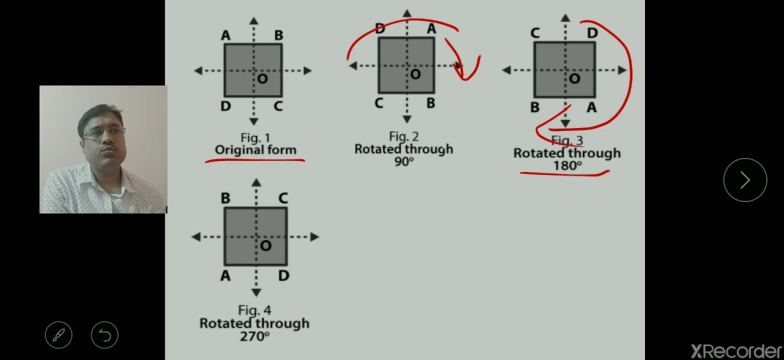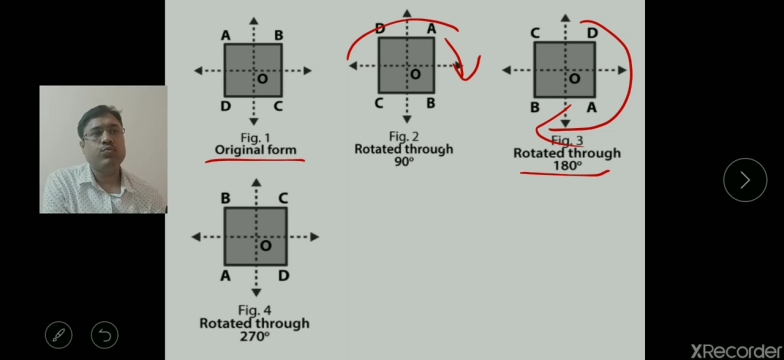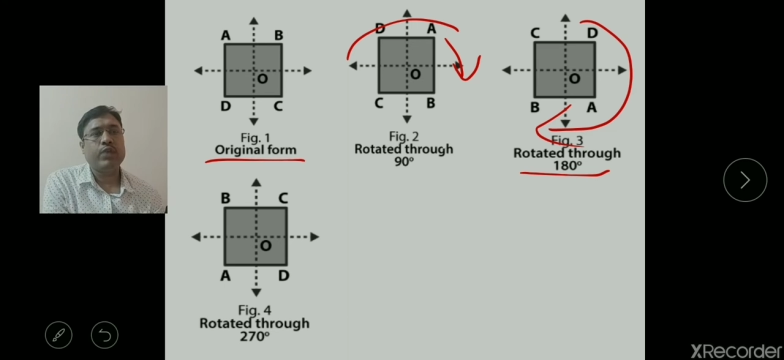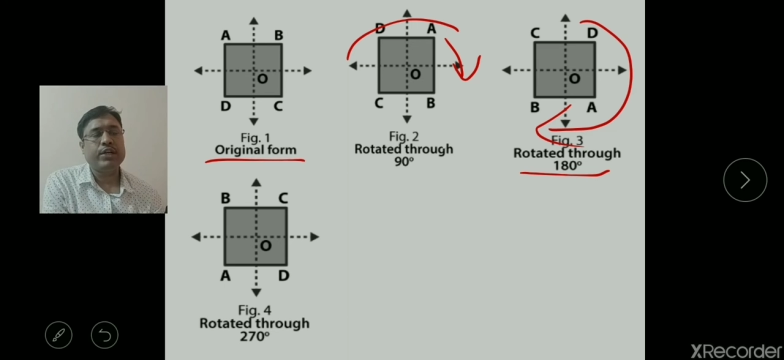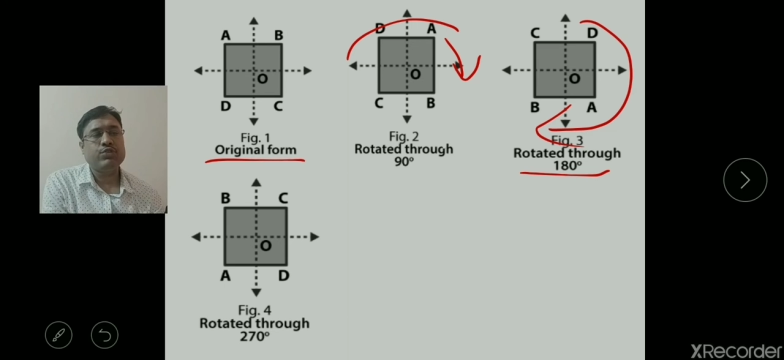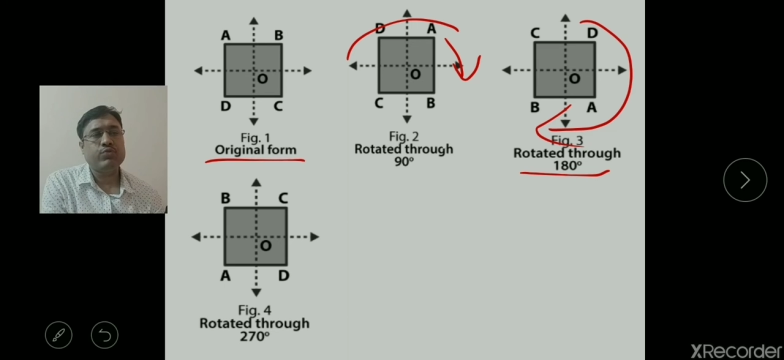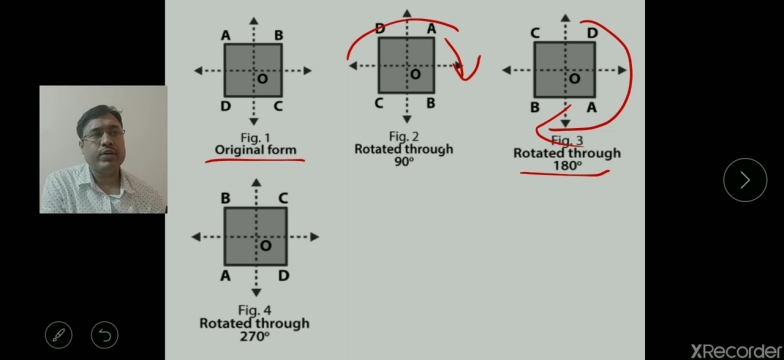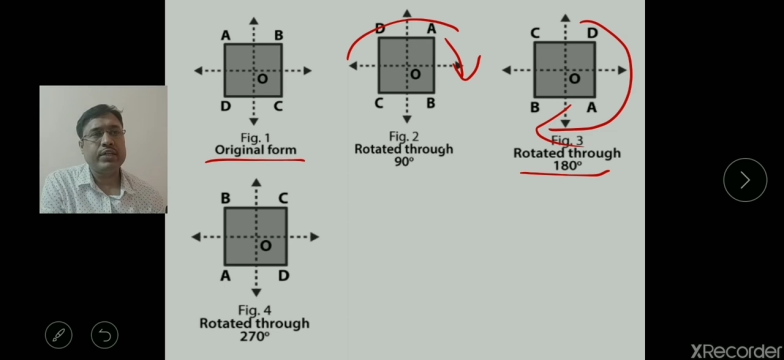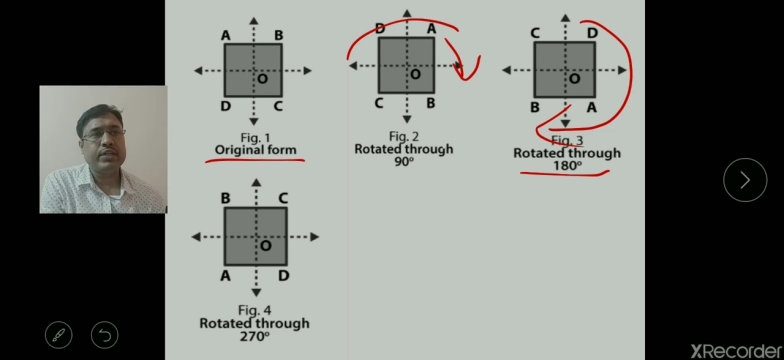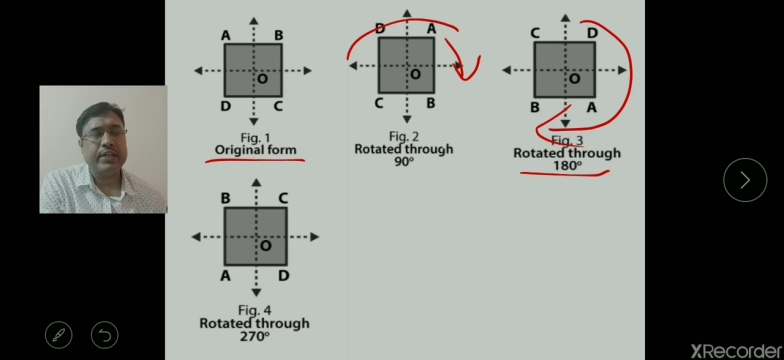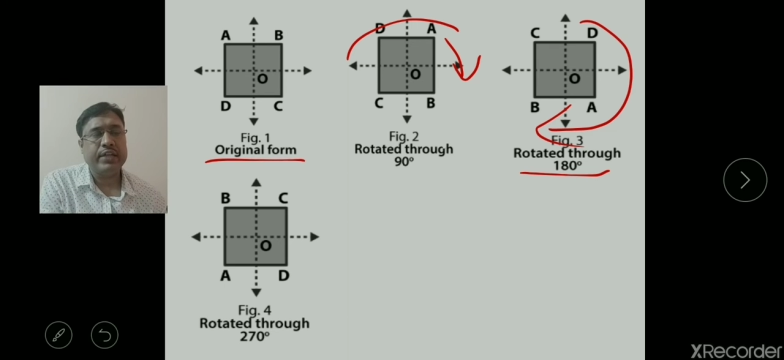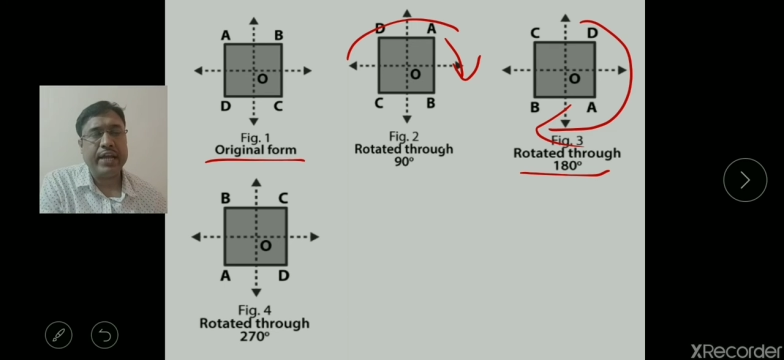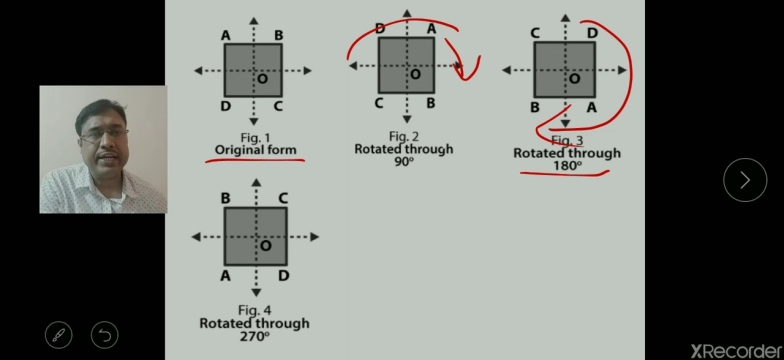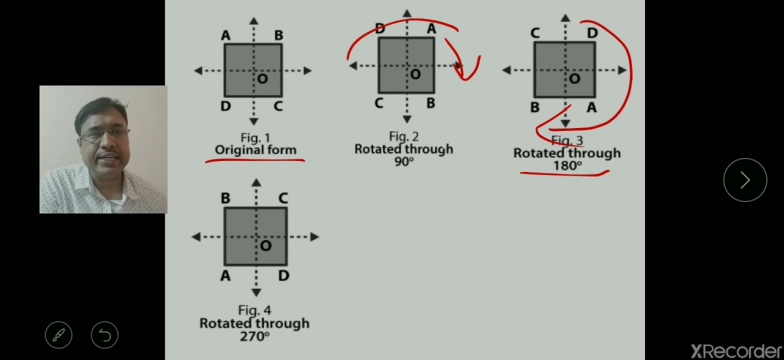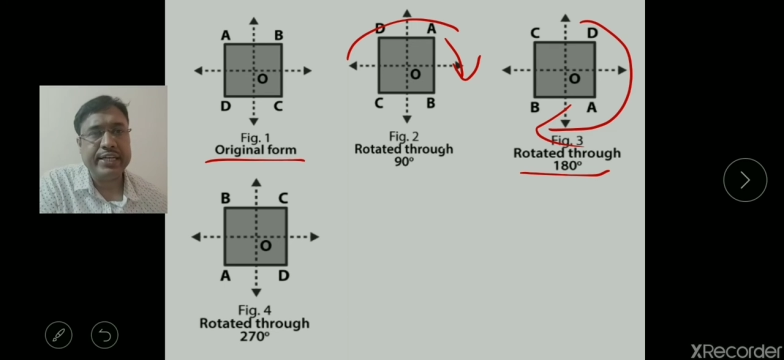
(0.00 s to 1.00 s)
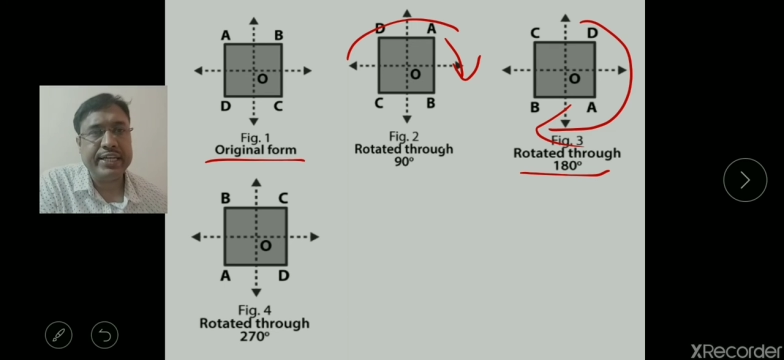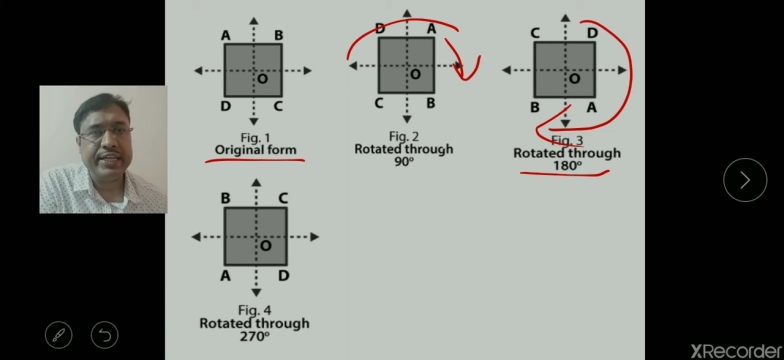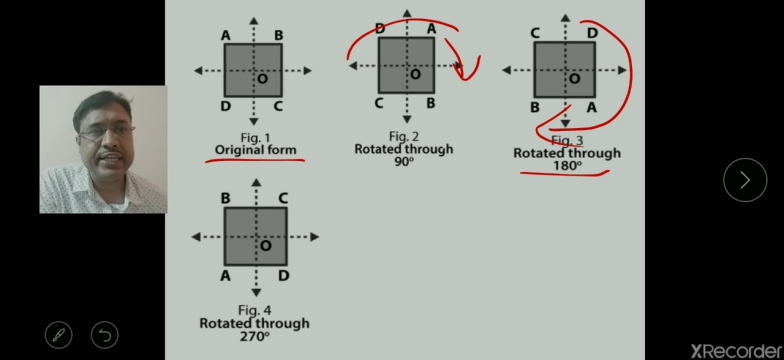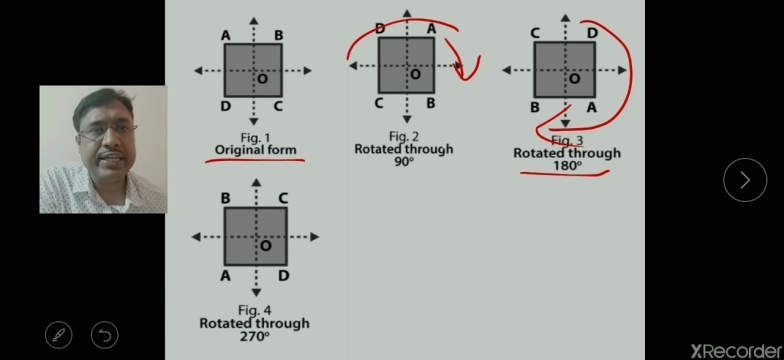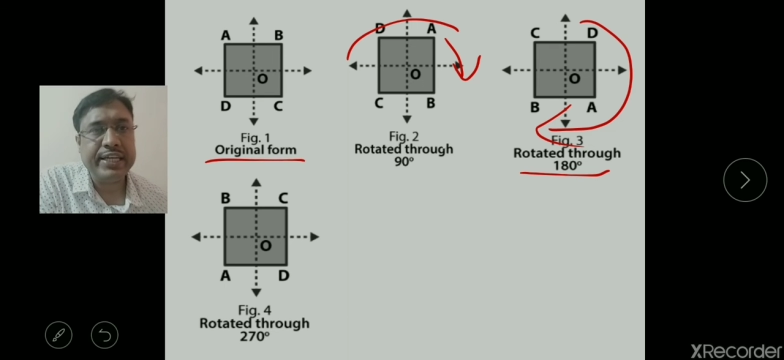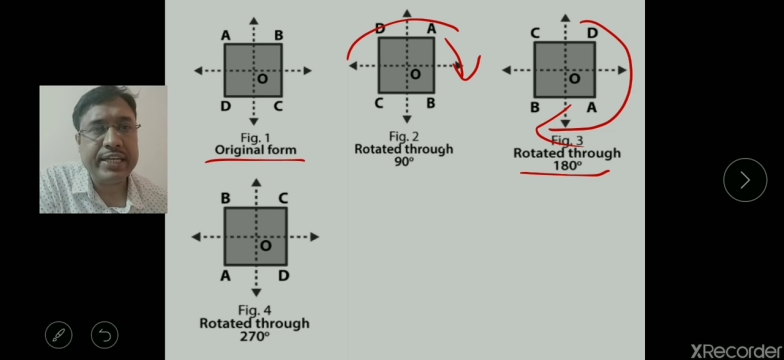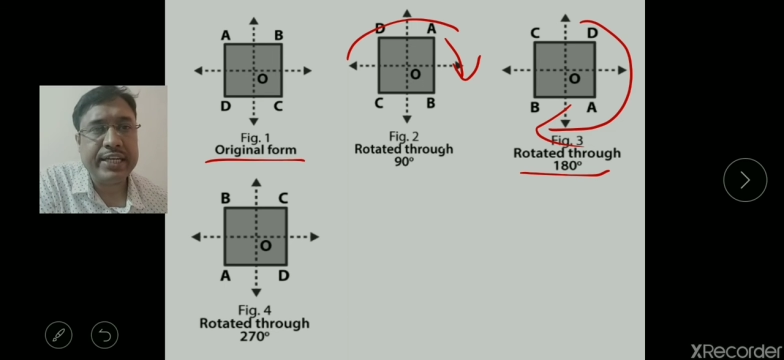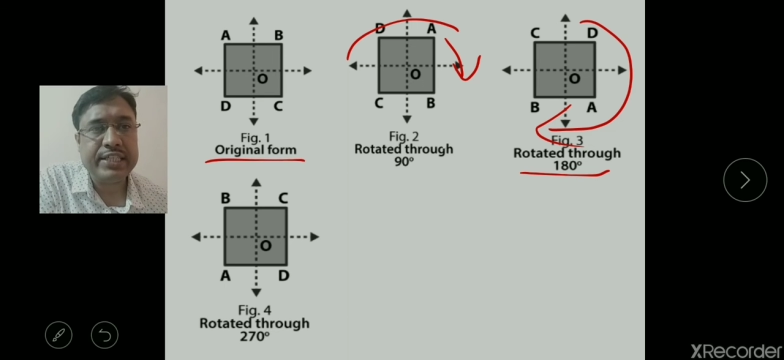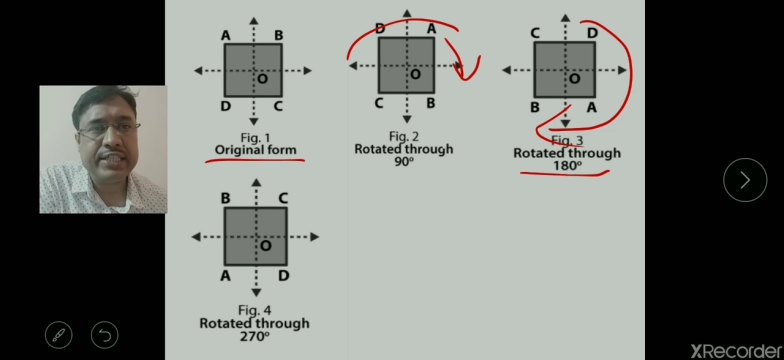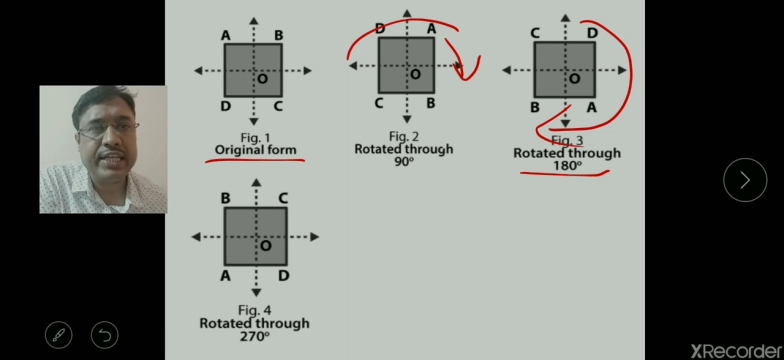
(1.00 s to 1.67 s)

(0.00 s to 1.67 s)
120 90 degree increase,